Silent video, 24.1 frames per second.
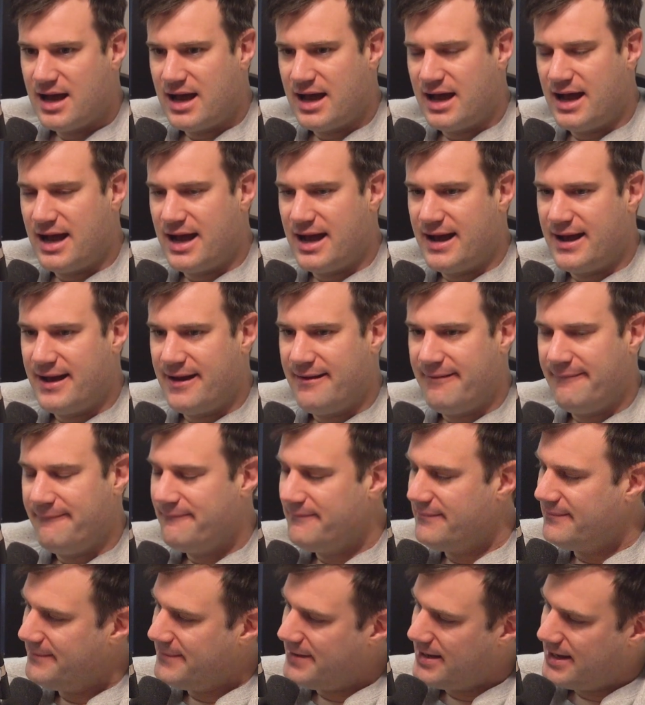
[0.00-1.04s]

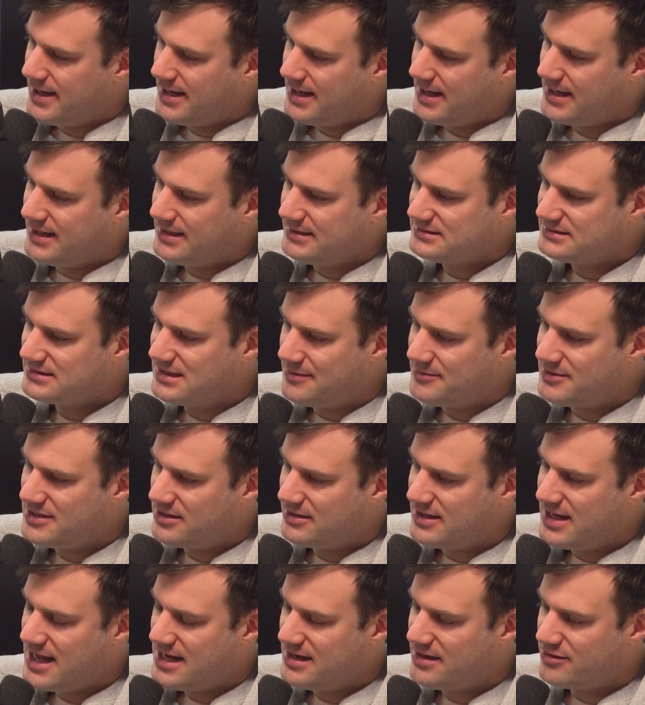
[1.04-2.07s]
Um, uh, it's coming
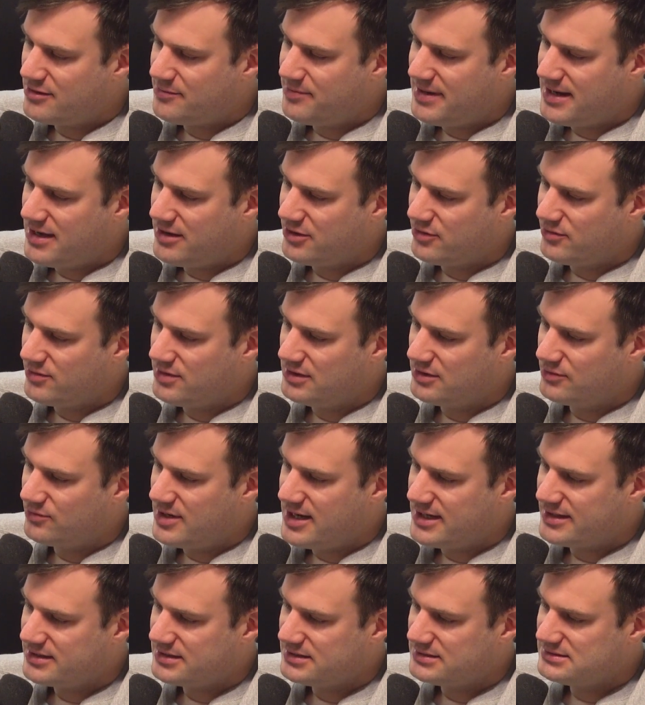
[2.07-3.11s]
out at eight hundred pound Gorilla
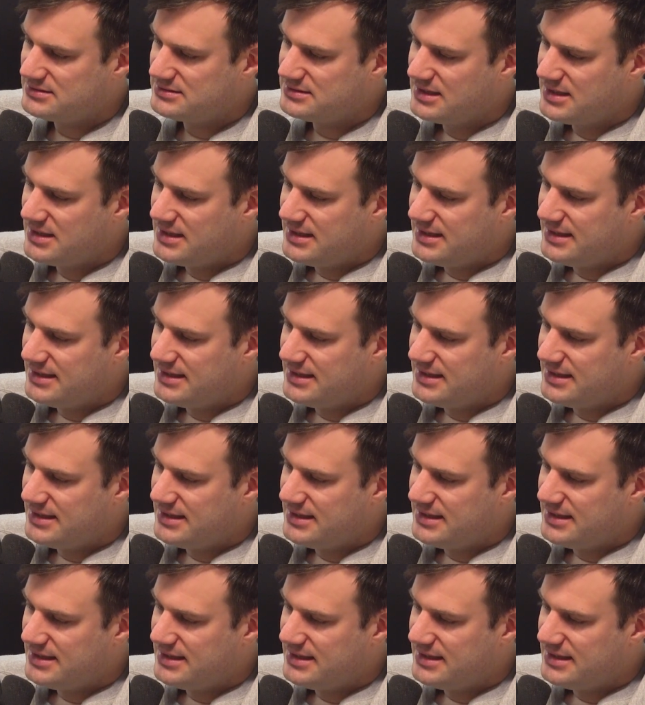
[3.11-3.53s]
Records.